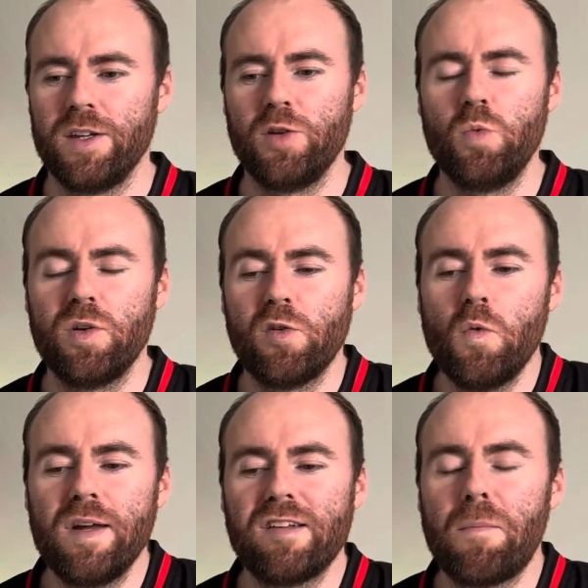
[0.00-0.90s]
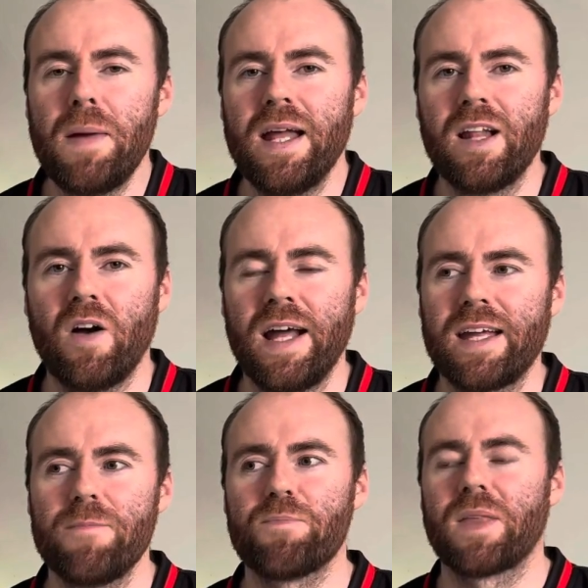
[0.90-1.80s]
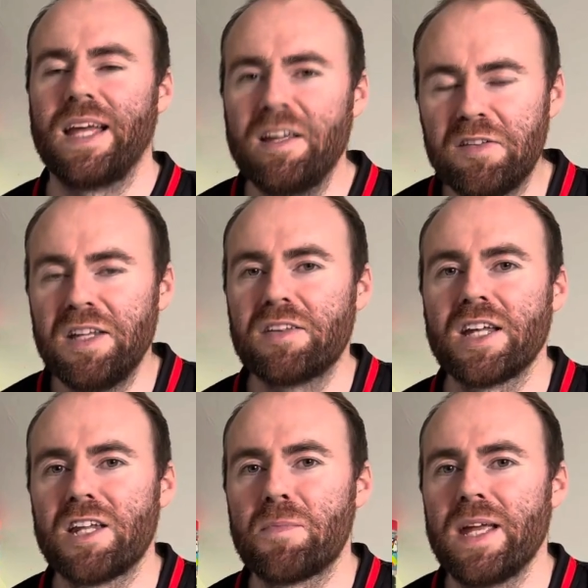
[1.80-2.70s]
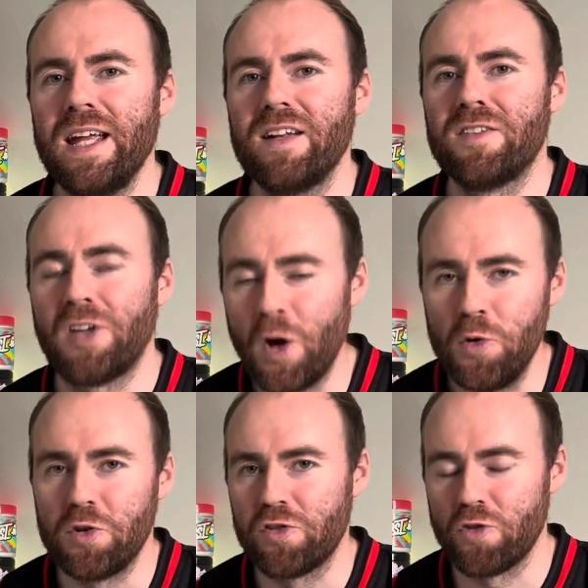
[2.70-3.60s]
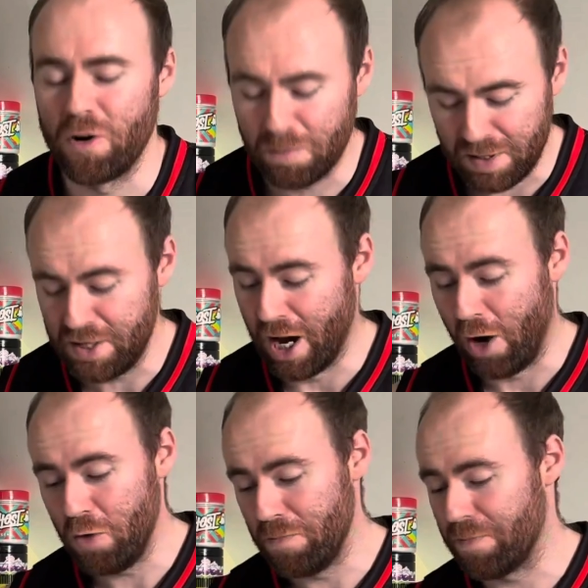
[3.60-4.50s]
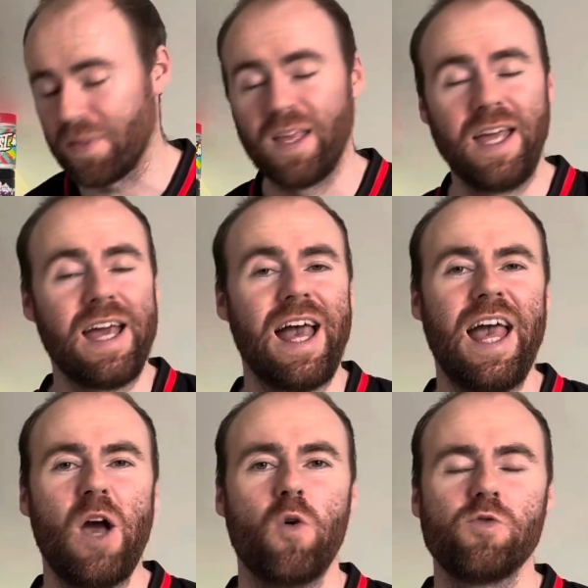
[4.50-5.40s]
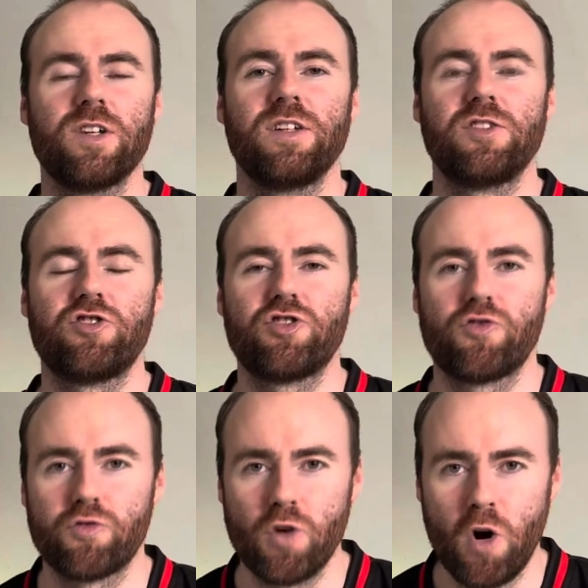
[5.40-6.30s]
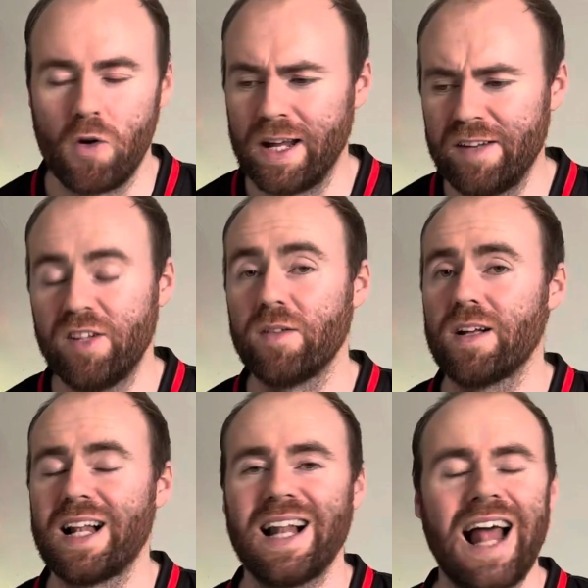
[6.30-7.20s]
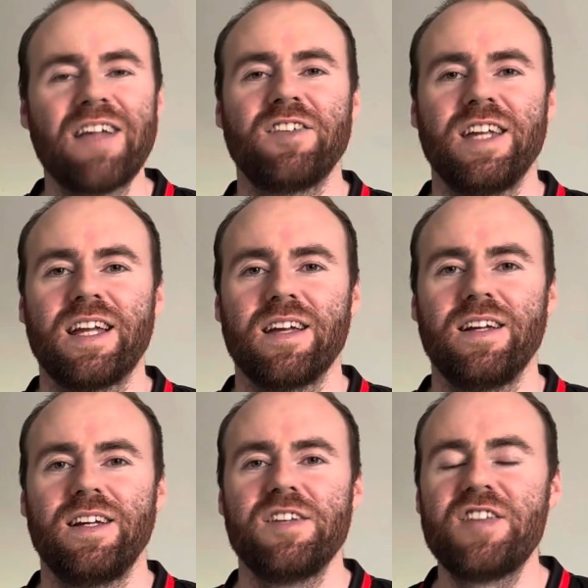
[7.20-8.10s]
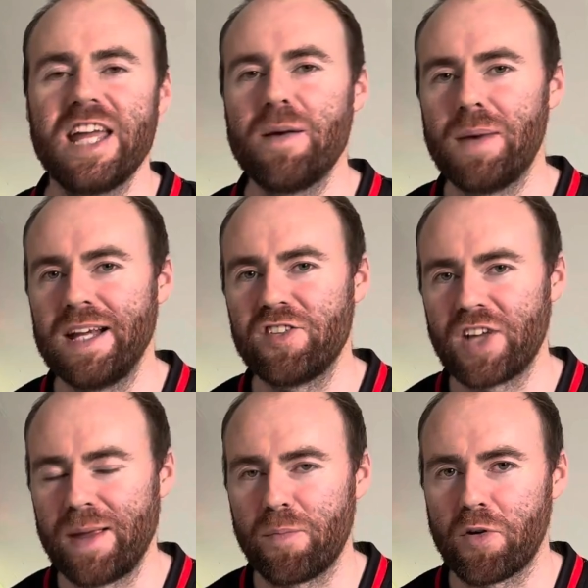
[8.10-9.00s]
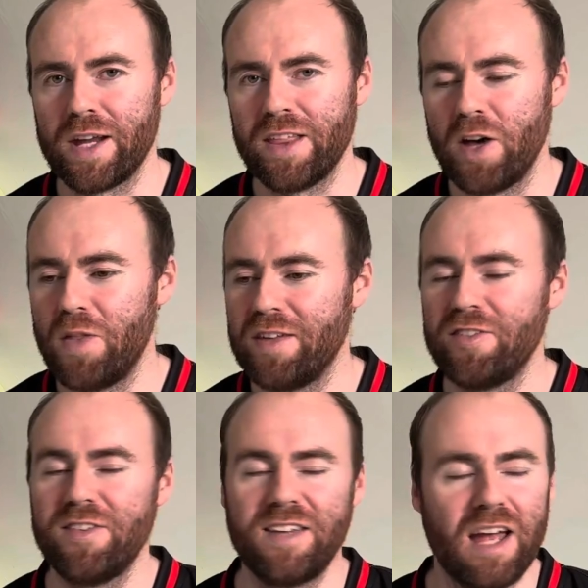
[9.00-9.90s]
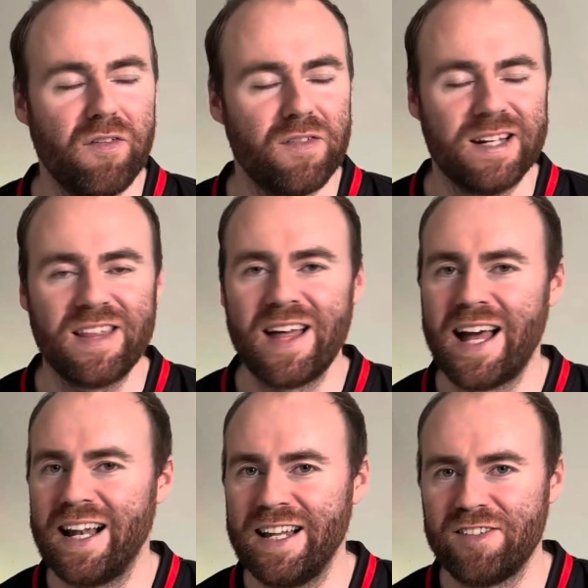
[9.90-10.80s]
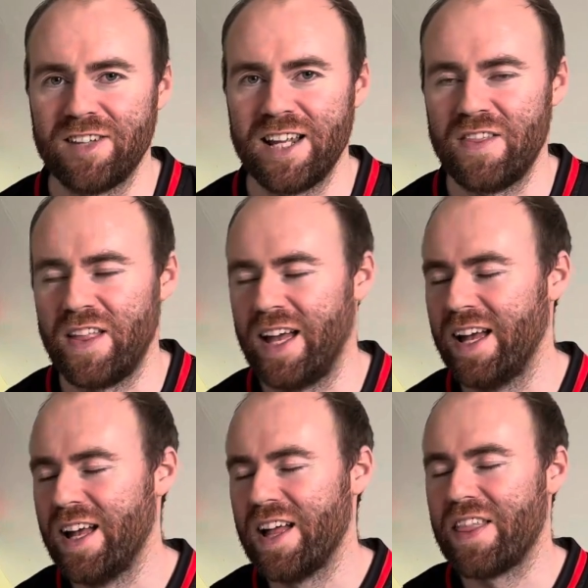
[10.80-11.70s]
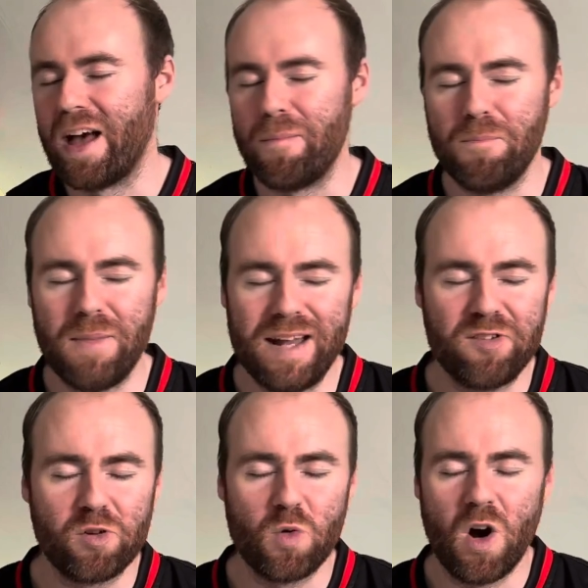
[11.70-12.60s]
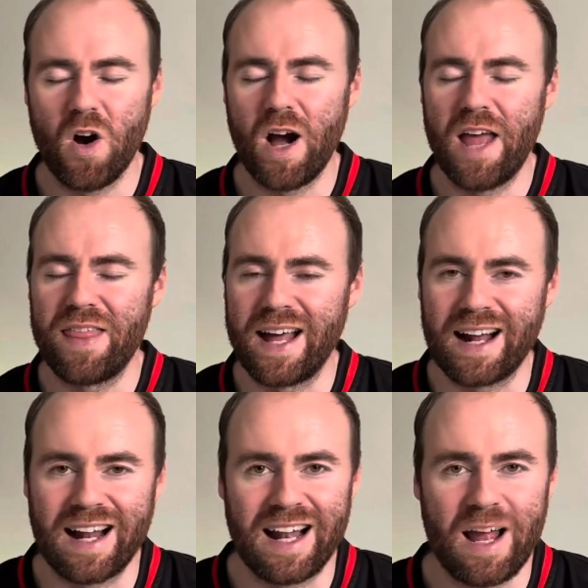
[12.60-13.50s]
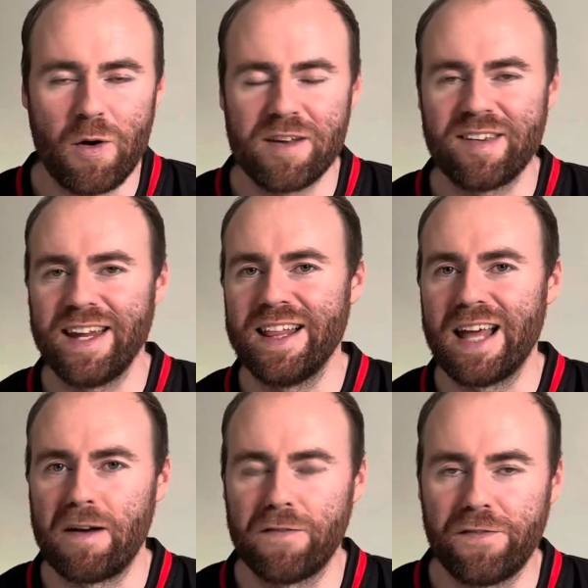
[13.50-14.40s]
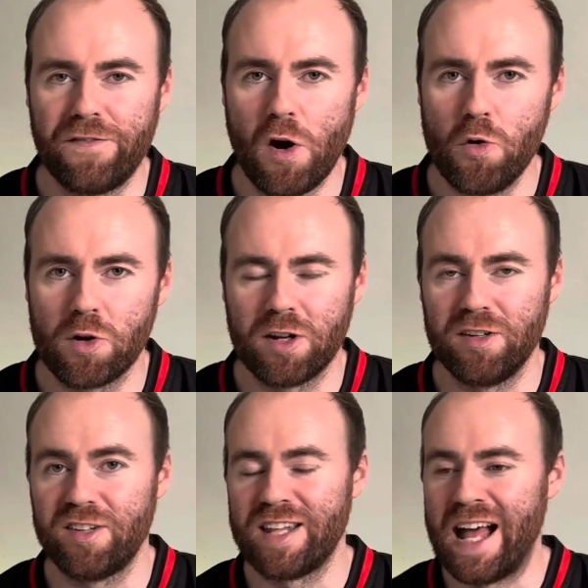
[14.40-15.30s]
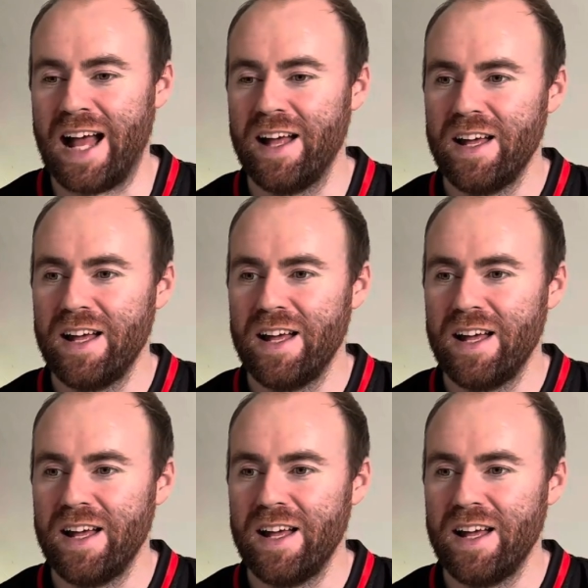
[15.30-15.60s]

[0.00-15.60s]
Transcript: was always a bit like, is this going to be too strong? But no, it held strong. It's a classic DMHA pre though. There's definitely that illicit in there, that mental high, that clarity, that focus, that